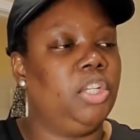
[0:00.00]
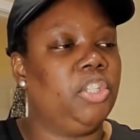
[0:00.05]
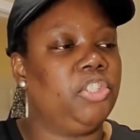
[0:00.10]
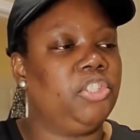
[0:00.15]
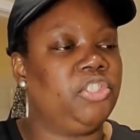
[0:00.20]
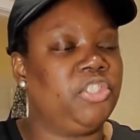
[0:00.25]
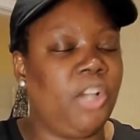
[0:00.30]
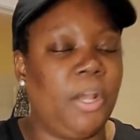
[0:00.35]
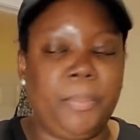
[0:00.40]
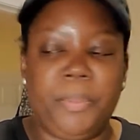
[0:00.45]

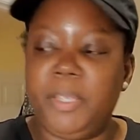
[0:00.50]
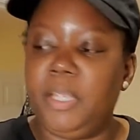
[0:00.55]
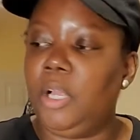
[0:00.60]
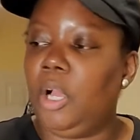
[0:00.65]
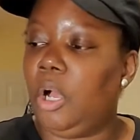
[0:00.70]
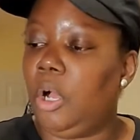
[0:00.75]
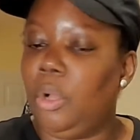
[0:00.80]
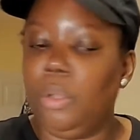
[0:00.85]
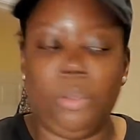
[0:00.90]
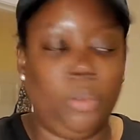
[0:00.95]
jumping
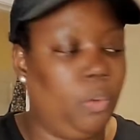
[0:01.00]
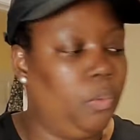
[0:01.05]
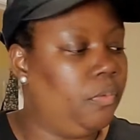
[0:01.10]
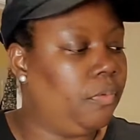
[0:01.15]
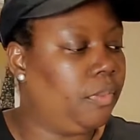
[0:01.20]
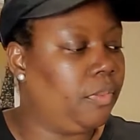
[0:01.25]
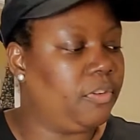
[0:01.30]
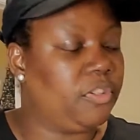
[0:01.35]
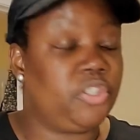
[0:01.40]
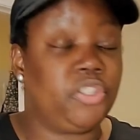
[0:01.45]
all over
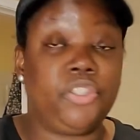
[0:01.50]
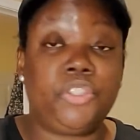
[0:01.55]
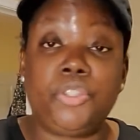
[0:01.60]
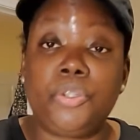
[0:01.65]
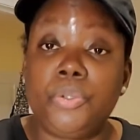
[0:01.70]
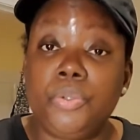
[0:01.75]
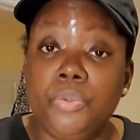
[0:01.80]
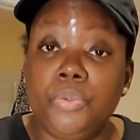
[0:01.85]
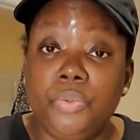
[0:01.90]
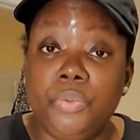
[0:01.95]
the
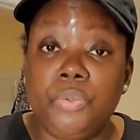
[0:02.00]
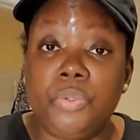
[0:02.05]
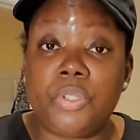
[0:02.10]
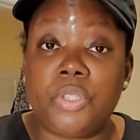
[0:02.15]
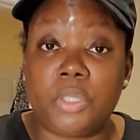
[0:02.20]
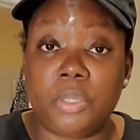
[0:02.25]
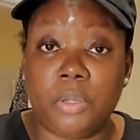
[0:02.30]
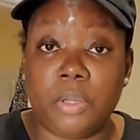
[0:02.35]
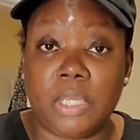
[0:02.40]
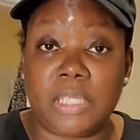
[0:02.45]

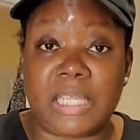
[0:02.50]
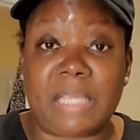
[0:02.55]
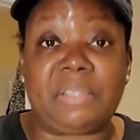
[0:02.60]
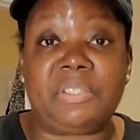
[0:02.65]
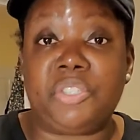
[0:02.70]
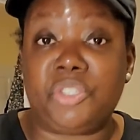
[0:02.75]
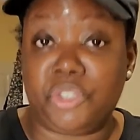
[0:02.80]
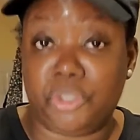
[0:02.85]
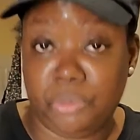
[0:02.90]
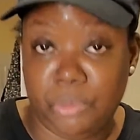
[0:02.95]
shoes, because I was in
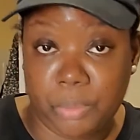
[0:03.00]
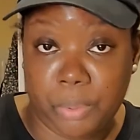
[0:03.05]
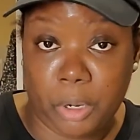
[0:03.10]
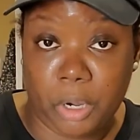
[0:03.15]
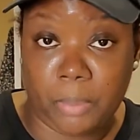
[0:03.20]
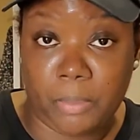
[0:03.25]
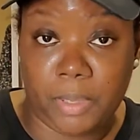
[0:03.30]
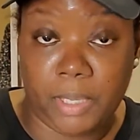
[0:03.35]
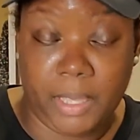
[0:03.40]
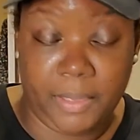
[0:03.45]
the shoe
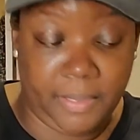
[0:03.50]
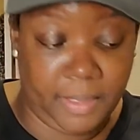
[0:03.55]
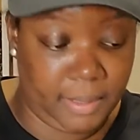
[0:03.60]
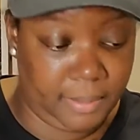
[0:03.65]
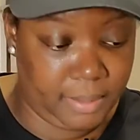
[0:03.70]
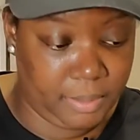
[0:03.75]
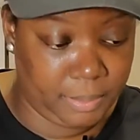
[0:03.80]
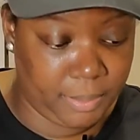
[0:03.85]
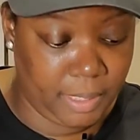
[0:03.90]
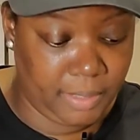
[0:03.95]
department
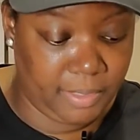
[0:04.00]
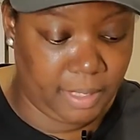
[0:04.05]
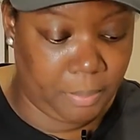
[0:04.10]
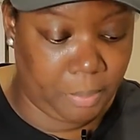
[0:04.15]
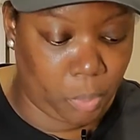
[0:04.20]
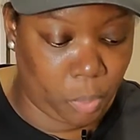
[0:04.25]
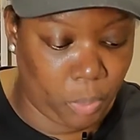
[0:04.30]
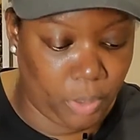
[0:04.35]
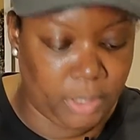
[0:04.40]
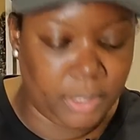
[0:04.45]
at that
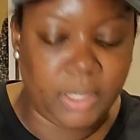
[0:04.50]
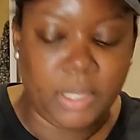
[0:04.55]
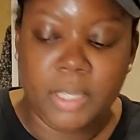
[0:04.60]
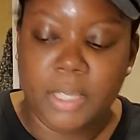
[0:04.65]
point.